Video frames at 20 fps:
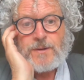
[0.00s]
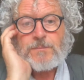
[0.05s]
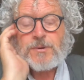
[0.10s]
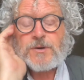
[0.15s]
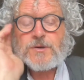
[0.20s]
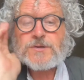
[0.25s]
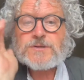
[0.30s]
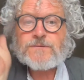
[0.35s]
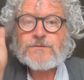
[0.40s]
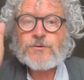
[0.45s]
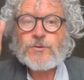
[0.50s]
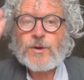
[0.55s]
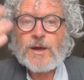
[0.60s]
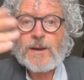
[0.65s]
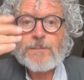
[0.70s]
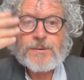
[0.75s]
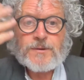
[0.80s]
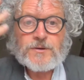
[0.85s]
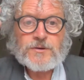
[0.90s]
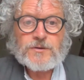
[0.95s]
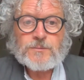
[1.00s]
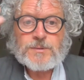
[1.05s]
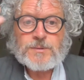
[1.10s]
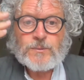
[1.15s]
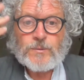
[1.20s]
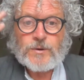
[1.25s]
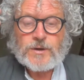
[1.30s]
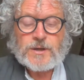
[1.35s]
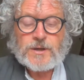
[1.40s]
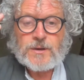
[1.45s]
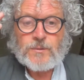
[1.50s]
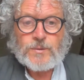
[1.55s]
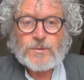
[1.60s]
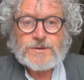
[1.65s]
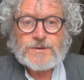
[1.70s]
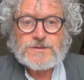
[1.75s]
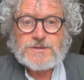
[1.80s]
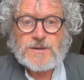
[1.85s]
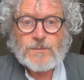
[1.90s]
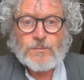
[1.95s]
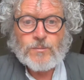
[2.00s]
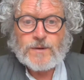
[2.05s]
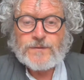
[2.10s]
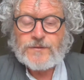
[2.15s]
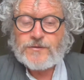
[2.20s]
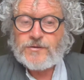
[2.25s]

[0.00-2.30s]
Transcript: because if you happen to be working with someone,